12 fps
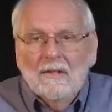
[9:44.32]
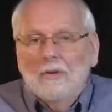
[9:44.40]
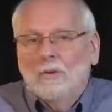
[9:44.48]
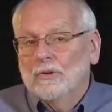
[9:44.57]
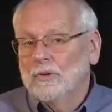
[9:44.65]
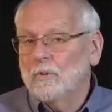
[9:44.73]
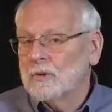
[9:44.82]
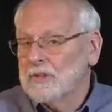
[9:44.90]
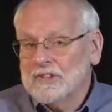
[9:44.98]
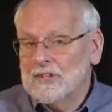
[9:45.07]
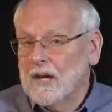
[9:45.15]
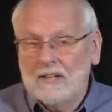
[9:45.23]
Well,
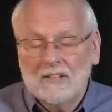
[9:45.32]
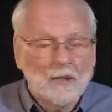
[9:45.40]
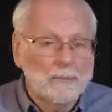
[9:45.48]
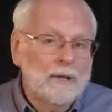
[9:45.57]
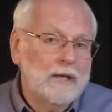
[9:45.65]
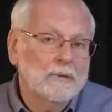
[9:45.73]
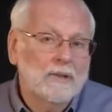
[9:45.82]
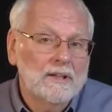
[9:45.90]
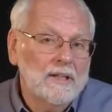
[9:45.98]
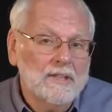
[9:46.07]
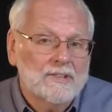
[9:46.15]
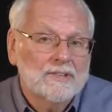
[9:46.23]
numerous studies are being
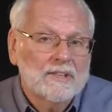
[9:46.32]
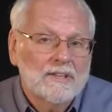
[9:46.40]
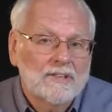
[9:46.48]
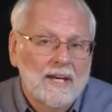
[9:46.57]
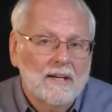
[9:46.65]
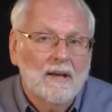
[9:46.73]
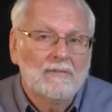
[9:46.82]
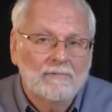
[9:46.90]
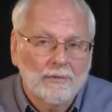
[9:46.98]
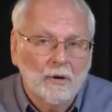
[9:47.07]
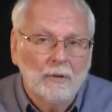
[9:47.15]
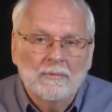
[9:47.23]
released that
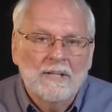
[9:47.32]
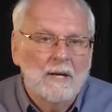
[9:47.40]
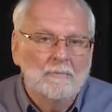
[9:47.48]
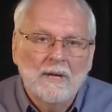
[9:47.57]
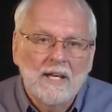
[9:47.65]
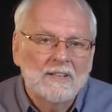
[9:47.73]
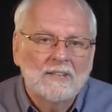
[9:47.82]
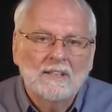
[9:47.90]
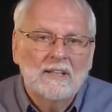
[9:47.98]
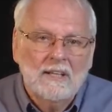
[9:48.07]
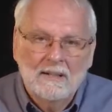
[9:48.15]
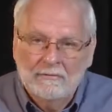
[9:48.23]
affirm the
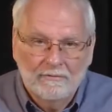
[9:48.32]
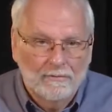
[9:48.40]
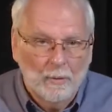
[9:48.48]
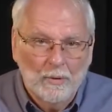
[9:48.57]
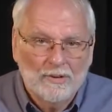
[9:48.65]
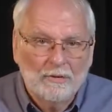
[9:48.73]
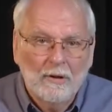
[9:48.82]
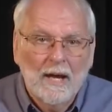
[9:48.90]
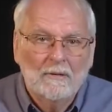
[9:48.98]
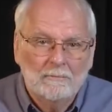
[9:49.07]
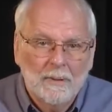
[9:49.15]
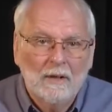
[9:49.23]
amazing influence
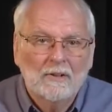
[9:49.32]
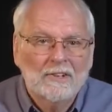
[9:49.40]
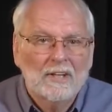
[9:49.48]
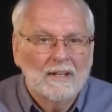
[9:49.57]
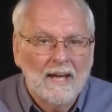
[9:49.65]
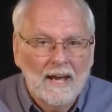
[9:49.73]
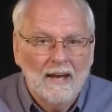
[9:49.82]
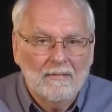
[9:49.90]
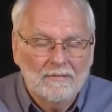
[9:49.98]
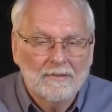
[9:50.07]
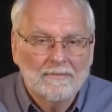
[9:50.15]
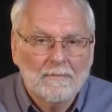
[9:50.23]
grandparents can
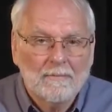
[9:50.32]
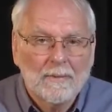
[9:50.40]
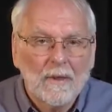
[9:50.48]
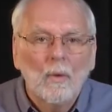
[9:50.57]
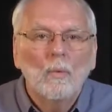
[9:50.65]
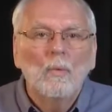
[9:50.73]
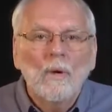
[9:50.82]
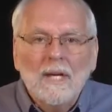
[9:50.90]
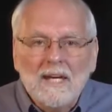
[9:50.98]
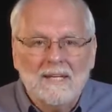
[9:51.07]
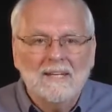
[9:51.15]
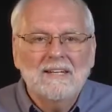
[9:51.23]
have
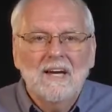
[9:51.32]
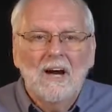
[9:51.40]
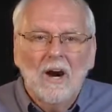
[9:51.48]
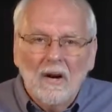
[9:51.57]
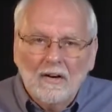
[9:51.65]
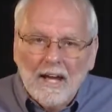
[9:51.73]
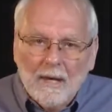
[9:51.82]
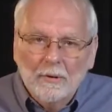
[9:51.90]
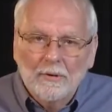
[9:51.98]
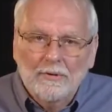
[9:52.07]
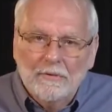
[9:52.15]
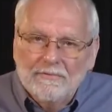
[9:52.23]
we are
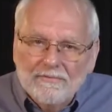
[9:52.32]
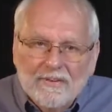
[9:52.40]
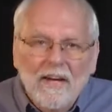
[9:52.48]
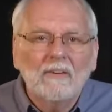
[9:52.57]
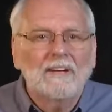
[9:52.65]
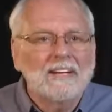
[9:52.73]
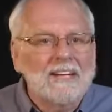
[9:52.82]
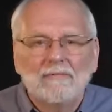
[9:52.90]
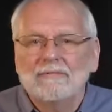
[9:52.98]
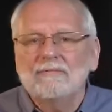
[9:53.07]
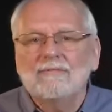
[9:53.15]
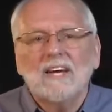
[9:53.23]
able to very
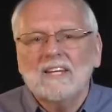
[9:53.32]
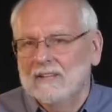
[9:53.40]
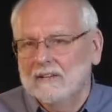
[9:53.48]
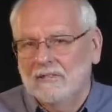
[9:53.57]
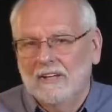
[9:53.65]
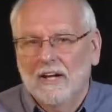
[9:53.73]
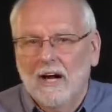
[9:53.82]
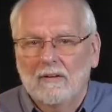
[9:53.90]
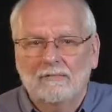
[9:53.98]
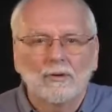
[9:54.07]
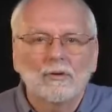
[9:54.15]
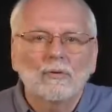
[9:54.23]
effectively
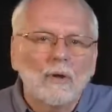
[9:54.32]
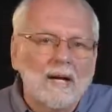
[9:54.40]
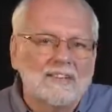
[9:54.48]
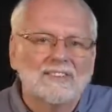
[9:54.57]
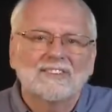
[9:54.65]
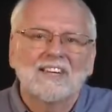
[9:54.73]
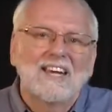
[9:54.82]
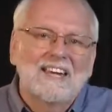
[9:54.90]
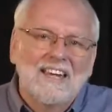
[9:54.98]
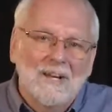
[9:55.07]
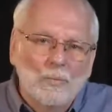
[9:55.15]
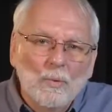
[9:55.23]
offer grace
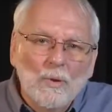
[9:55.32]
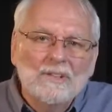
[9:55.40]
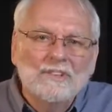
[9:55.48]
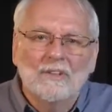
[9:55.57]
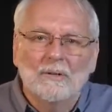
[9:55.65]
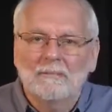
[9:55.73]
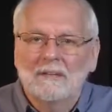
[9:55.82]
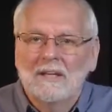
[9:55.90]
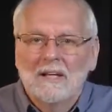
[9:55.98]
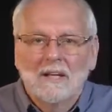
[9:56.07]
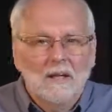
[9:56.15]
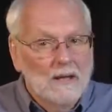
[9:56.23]
and wisdom,
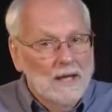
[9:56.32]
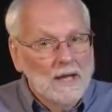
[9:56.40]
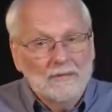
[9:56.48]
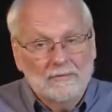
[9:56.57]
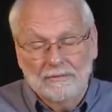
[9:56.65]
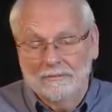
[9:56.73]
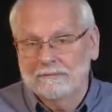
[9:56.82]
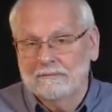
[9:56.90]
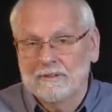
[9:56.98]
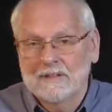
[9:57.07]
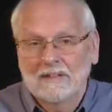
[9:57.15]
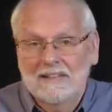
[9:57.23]
love,
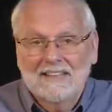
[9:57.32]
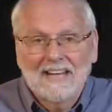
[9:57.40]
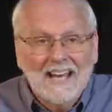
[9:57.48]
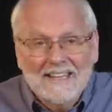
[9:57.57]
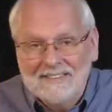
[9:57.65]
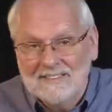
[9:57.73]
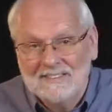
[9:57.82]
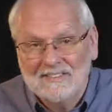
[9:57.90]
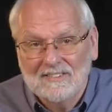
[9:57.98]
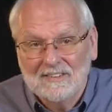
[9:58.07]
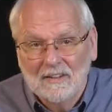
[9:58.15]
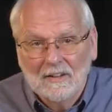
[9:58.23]

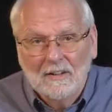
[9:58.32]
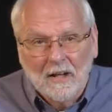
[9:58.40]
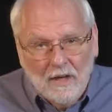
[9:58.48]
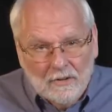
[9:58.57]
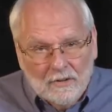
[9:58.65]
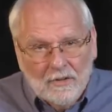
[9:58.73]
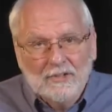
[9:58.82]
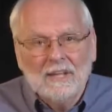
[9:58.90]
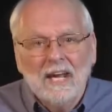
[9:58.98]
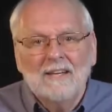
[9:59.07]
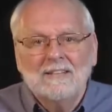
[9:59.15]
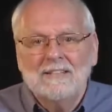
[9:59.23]
guidance,
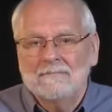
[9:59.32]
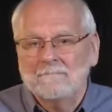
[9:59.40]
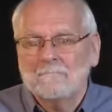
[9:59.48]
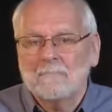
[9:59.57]
understanding,